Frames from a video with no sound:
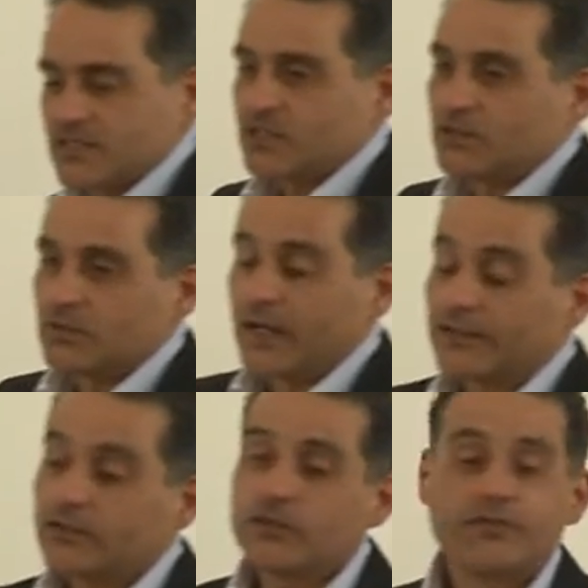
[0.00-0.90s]
So I
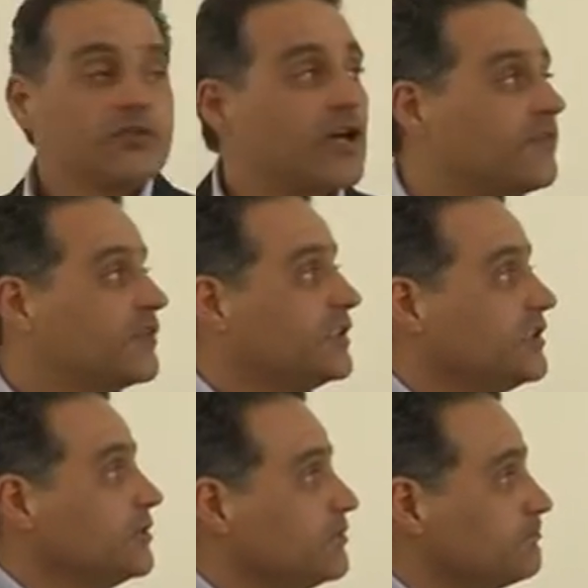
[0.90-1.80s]
don't know if you have
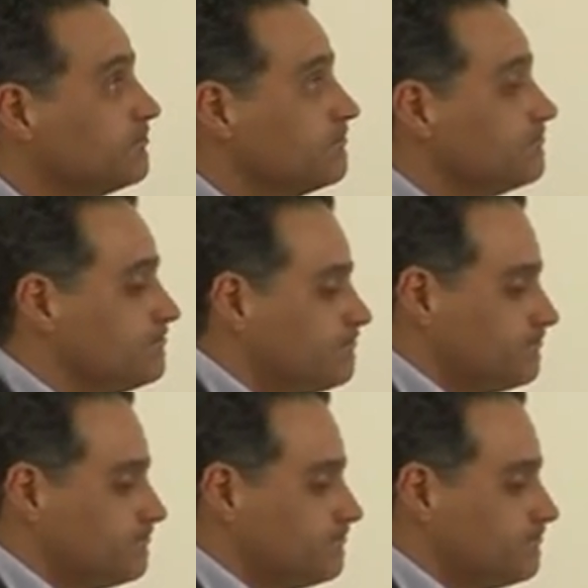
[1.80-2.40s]
any mm,